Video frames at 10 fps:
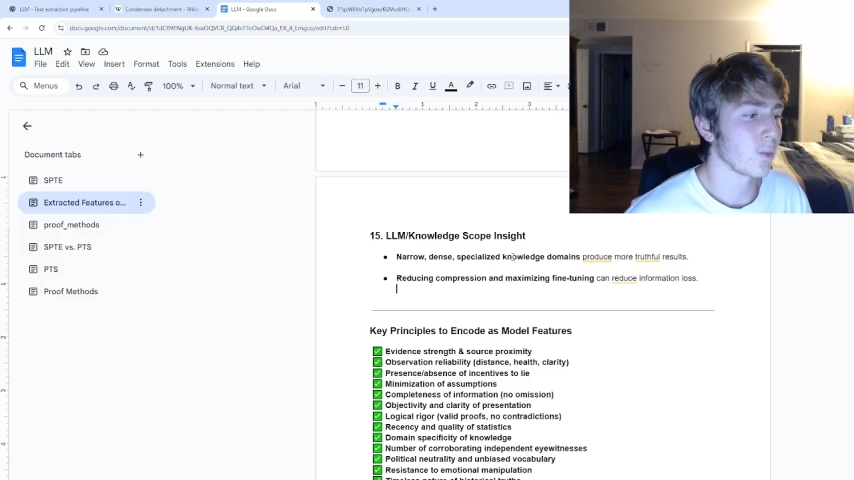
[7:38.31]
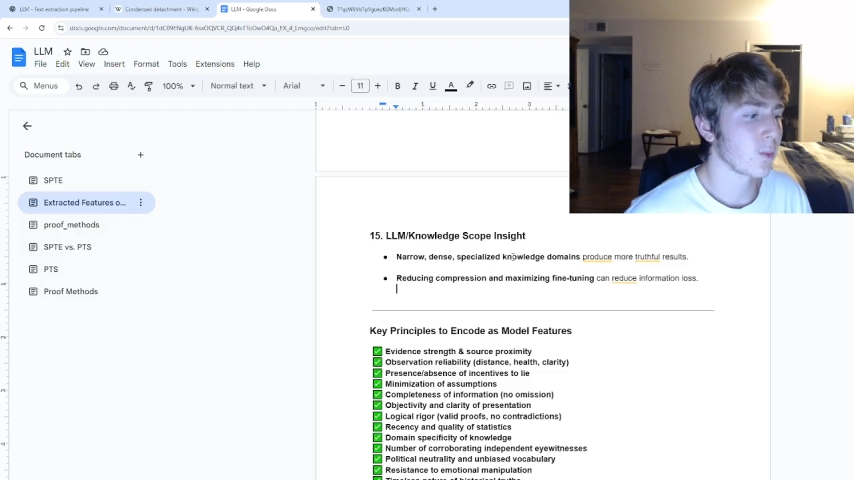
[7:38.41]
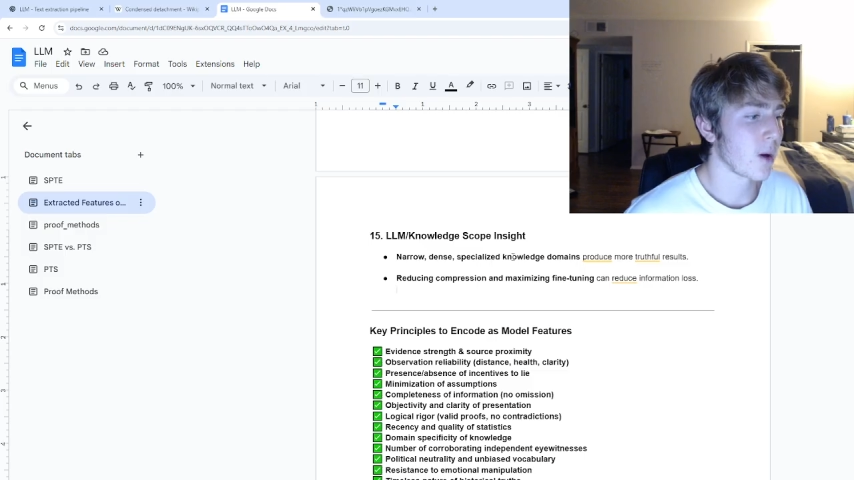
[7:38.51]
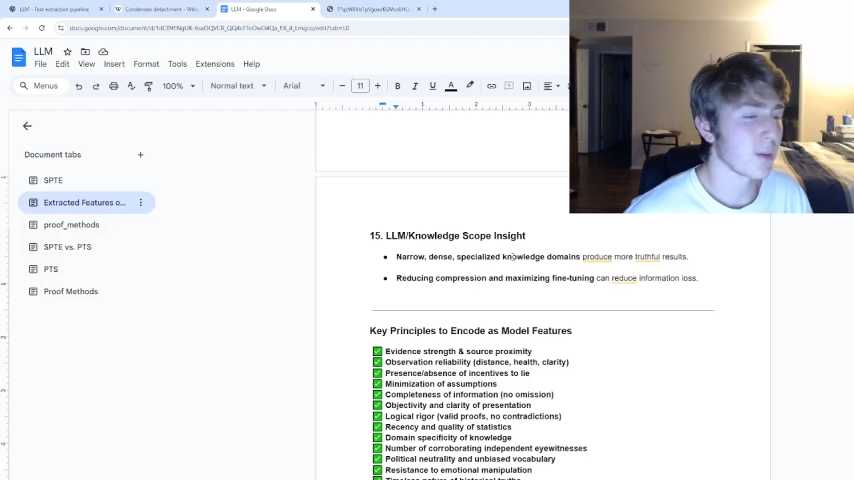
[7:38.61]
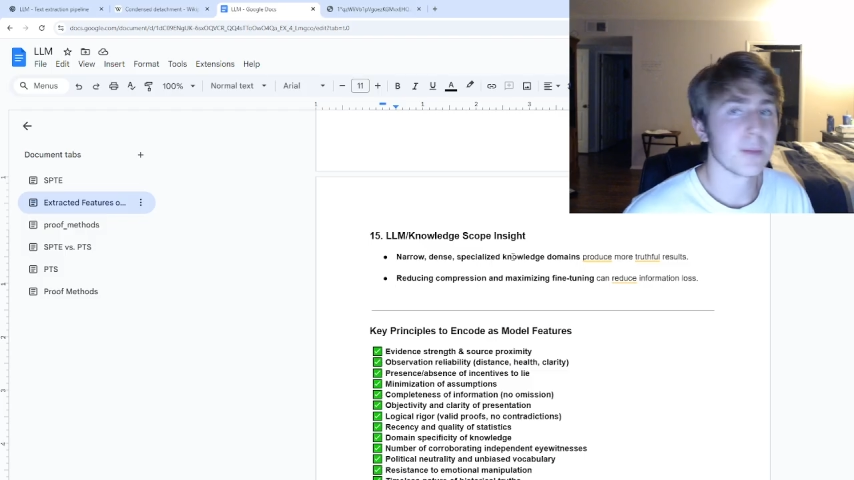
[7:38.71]

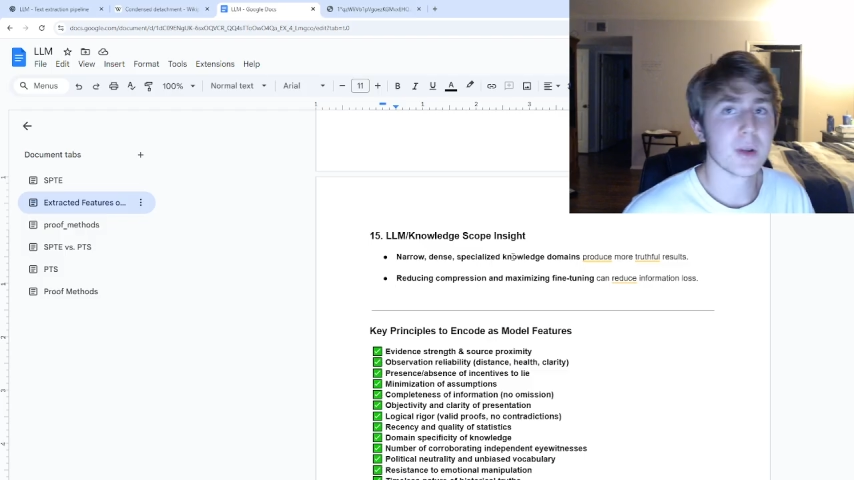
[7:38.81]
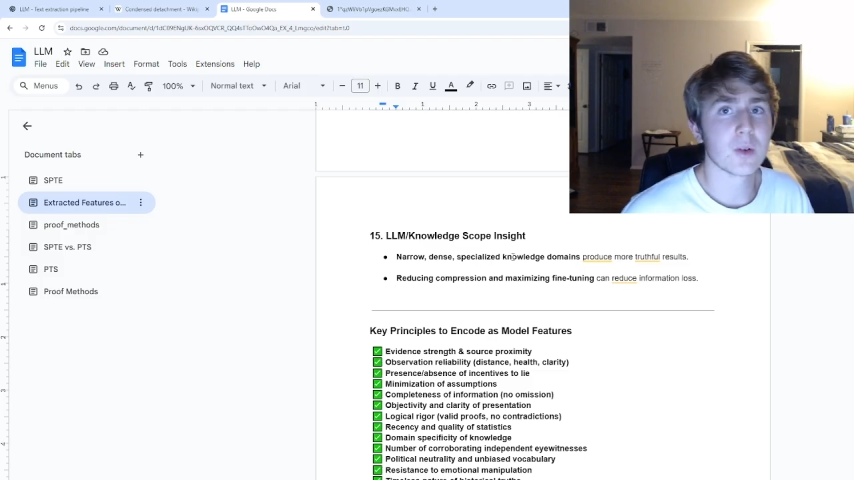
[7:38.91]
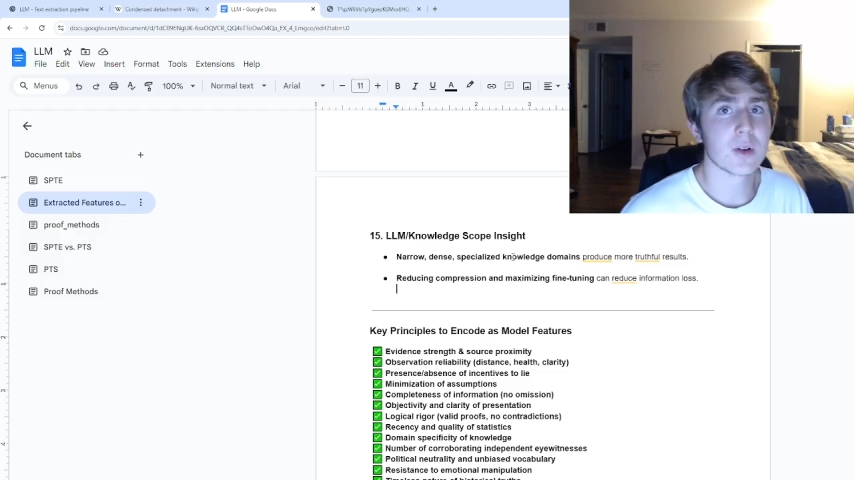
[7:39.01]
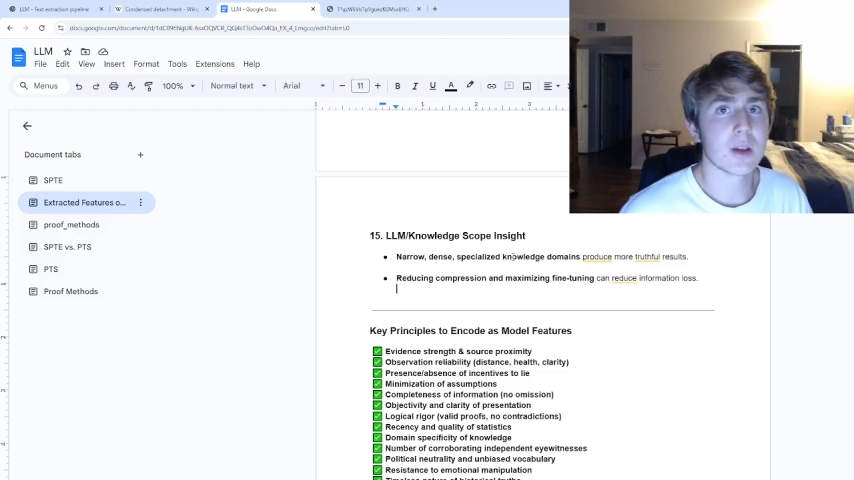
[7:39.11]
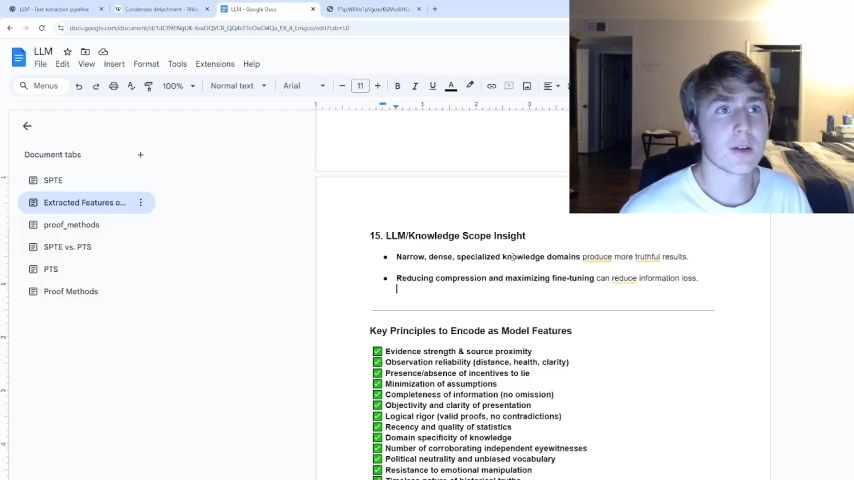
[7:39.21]

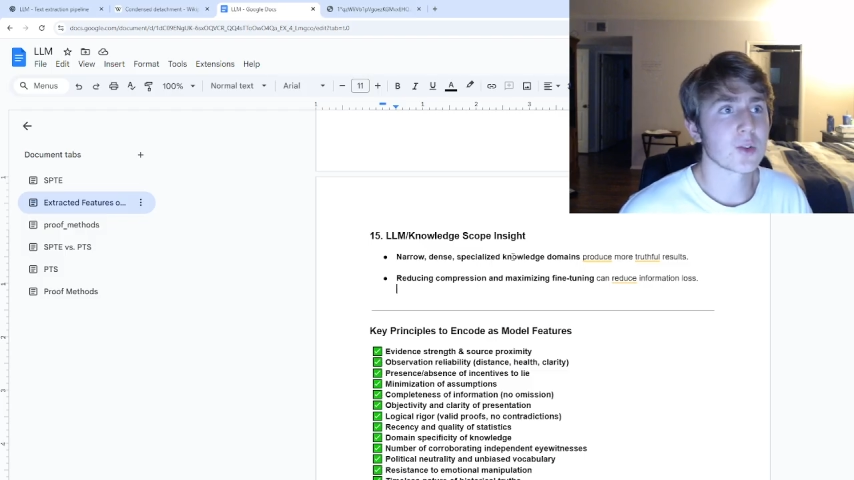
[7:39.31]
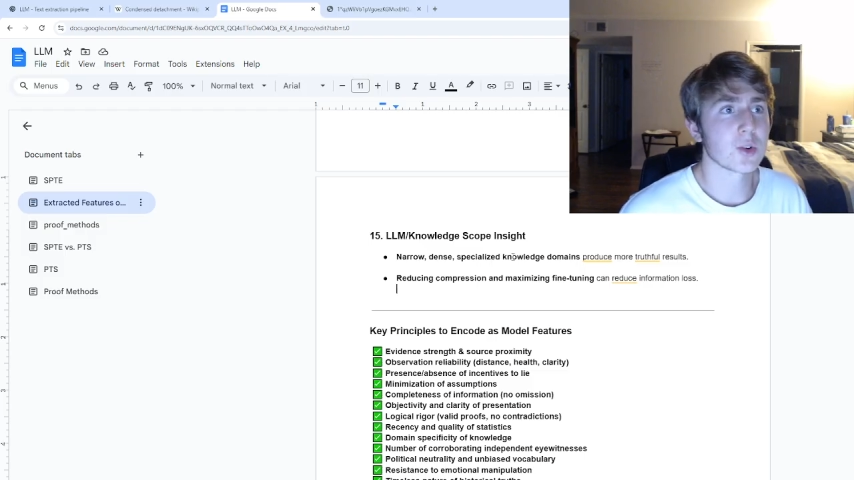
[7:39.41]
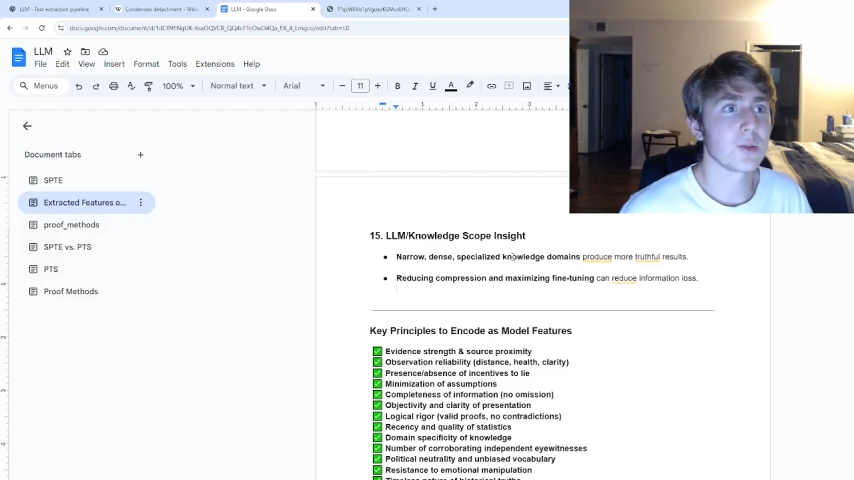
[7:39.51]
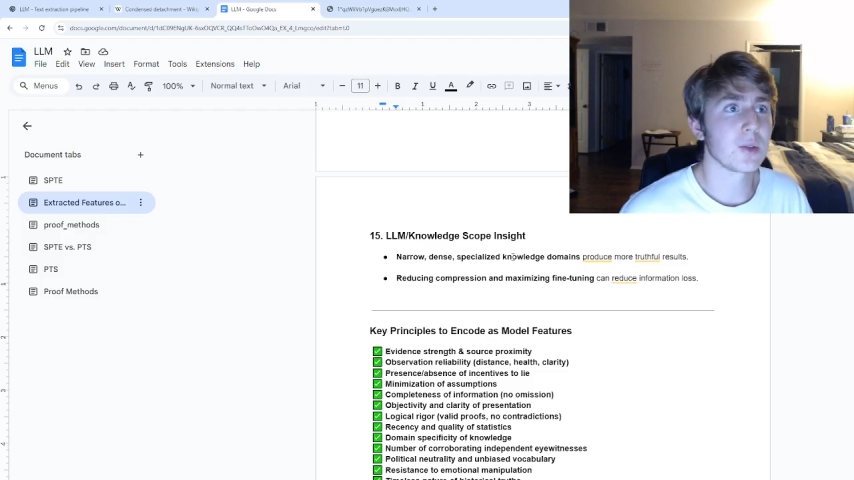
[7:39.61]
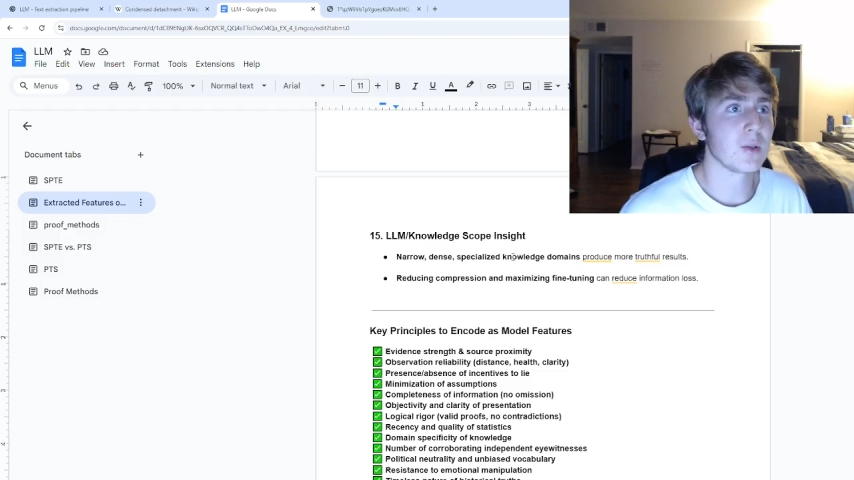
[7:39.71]
probability of
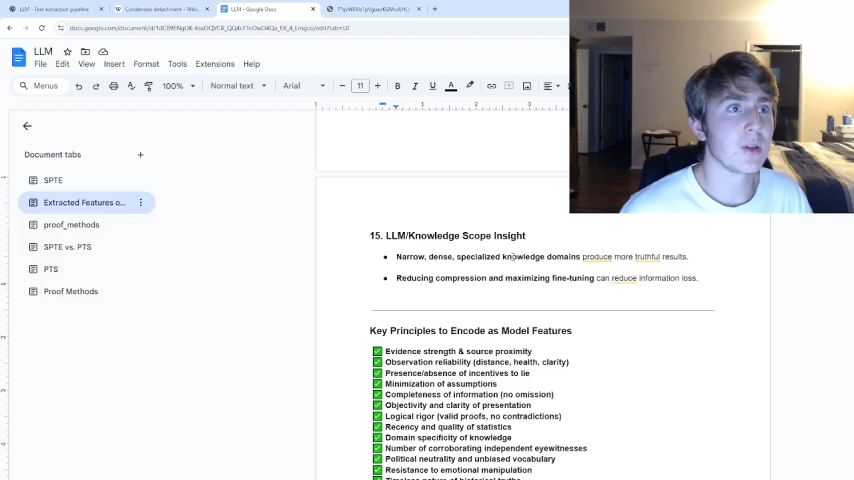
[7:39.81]
truth you